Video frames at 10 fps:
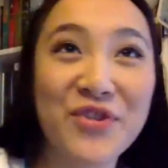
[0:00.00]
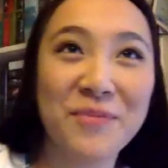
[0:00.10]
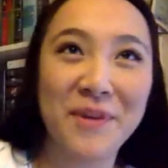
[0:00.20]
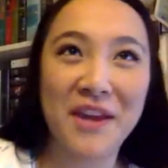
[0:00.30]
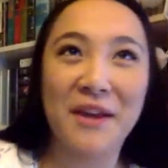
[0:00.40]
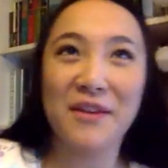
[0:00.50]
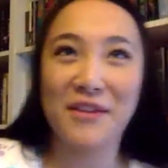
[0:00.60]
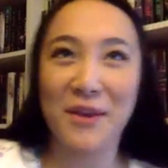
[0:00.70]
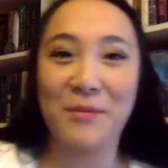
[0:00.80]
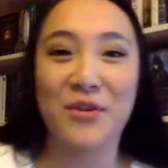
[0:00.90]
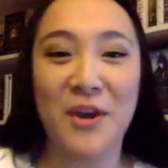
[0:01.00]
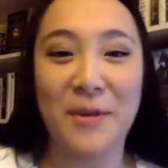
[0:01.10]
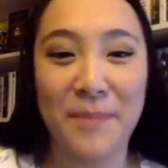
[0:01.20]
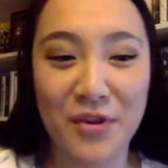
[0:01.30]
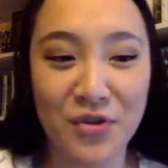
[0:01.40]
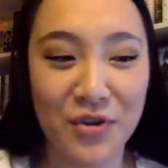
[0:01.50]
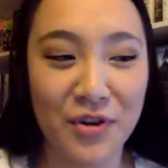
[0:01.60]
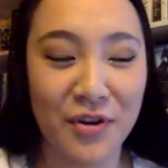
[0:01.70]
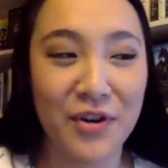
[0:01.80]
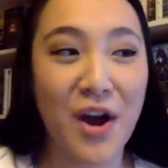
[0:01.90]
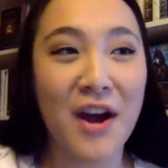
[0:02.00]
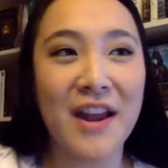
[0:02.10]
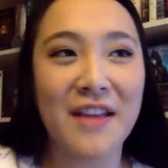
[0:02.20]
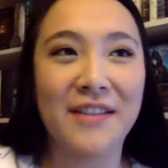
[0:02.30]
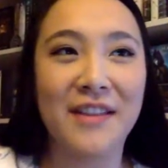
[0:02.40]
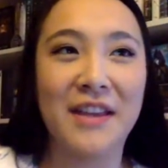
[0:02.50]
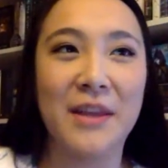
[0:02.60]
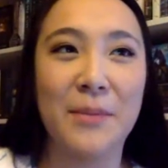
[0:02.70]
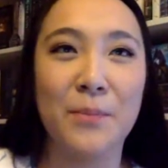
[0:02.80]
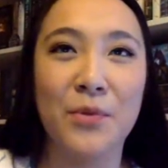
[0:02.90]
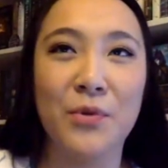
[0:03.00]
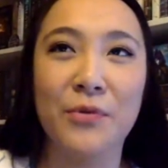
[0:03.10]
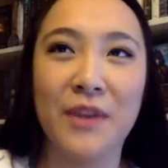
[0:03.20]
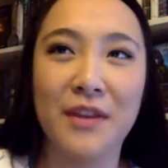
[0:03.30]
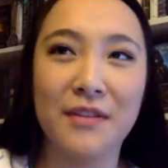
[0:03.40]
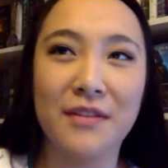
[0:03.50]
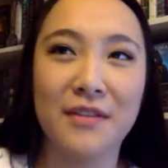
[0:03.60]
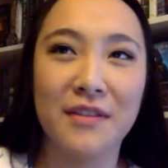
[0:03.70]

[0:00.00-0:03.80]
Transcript: she became the Sea Witch, I pictured her not as like the movies,